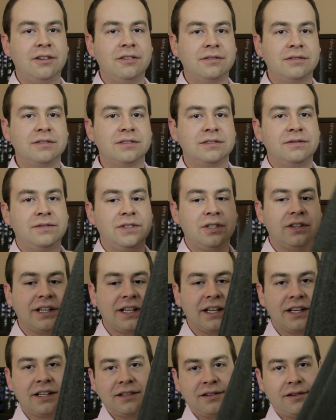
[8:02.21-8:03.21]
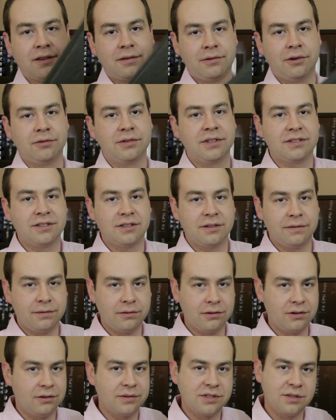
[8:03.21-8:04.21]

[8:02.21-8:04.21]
I feel like I could throw this on the floor,